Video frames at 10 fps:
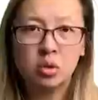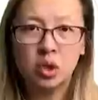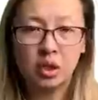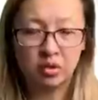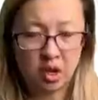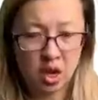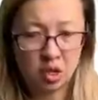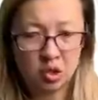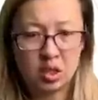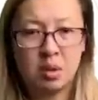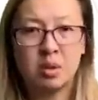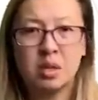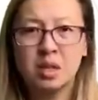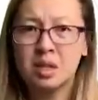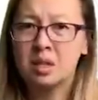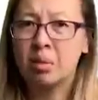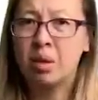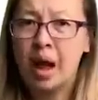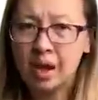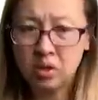look at the financial statements? Is it
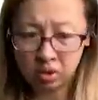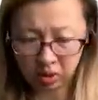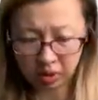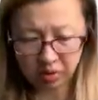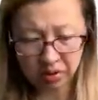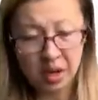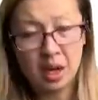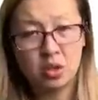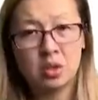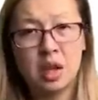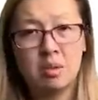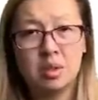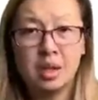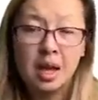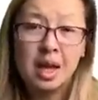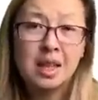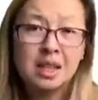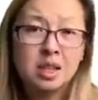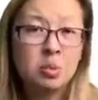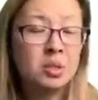suppliers who look at the financial statements?
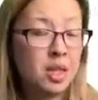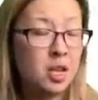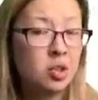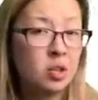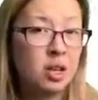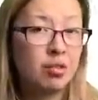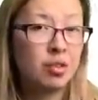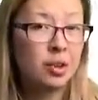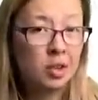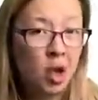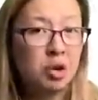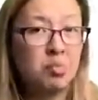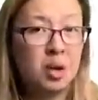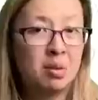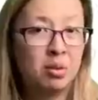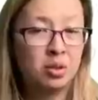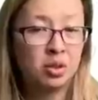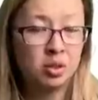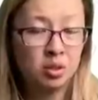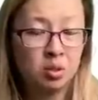There's the potential here for a lot of people to
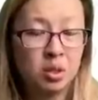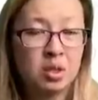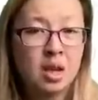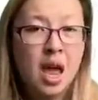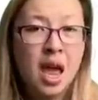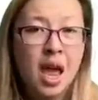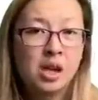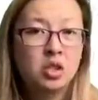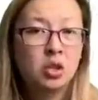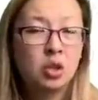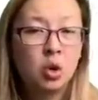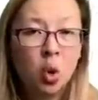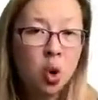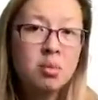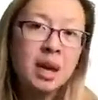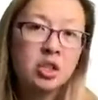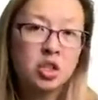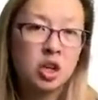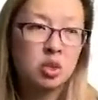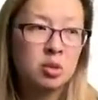sue us. And so the court makes
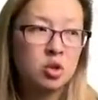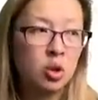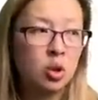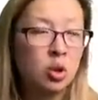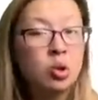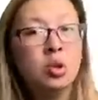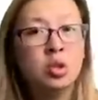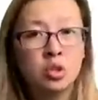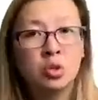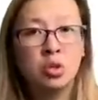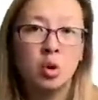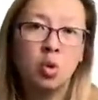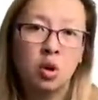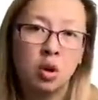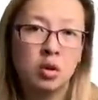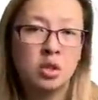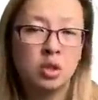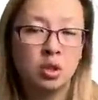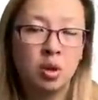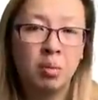judgments on who can sue the auditor as a
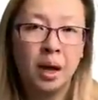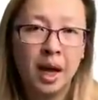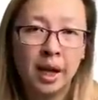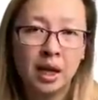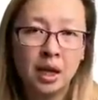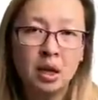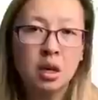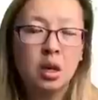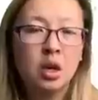third party